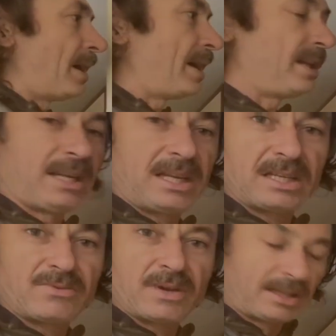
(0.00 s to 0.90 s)
honey in it
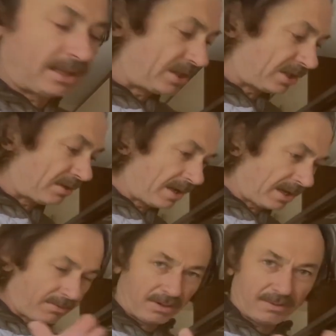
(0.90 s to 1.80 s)
as well, just to make
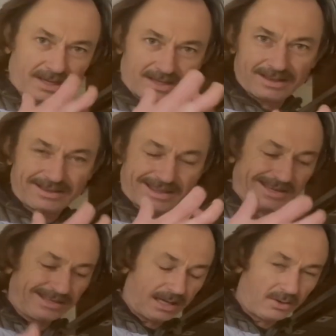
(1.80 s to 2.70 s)
it maybe
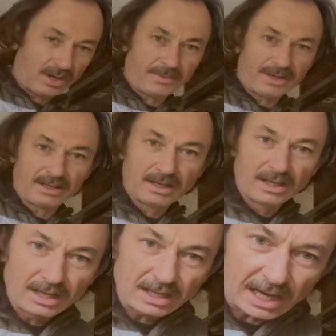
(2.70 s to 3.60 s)
tasty. You know what I mean?
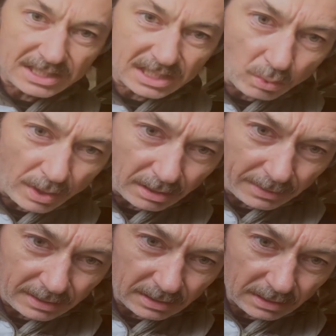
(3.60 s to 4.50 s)
Guys, just wait a bit.